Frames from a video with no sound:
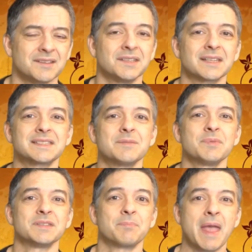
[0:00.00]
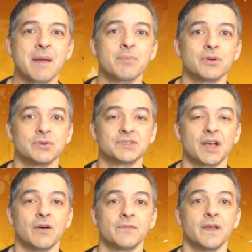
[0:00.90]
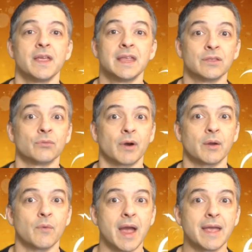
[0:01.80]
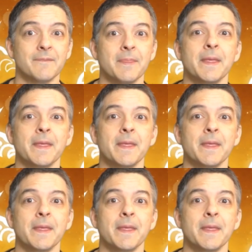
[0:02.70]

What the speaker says: Next tip is pamper yourself in the right way.